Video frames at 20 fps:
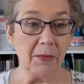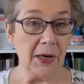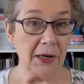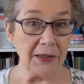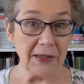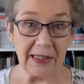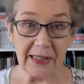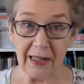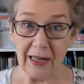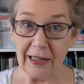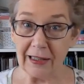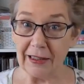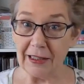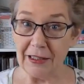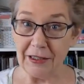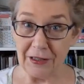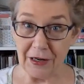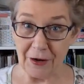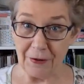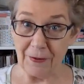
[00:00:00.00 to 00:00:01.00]
most likely
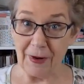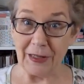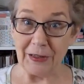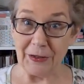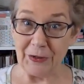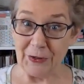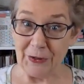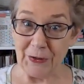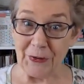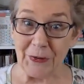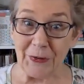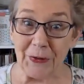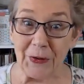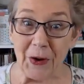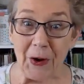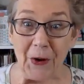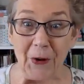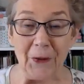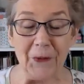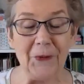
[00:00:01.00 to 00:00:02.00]
no one you
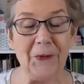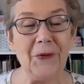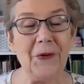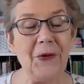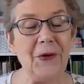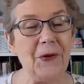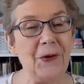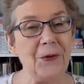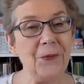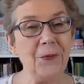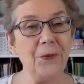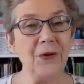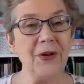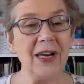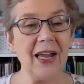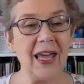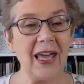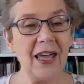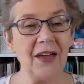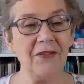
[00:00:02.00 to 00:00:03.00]
know,
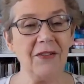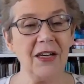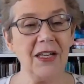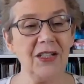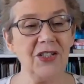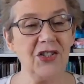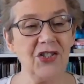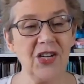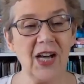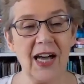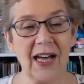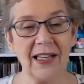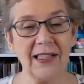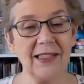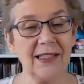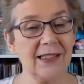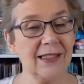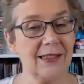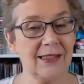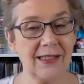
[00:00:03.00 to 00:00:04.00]
would ever
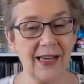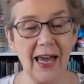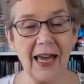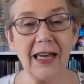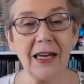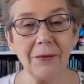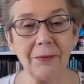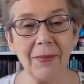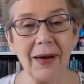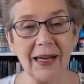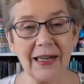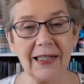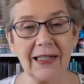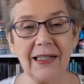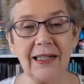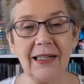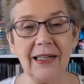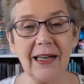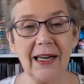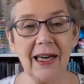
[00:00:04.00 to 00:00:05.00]
just take
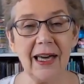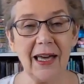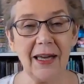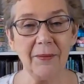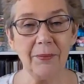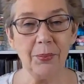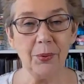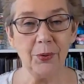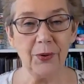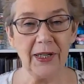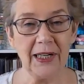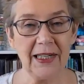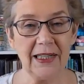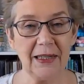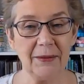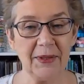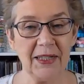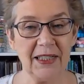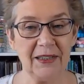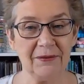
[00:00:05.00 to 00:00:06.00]
money and put it in
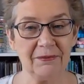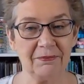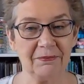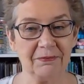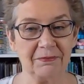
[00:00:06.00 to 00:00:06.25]
the bin.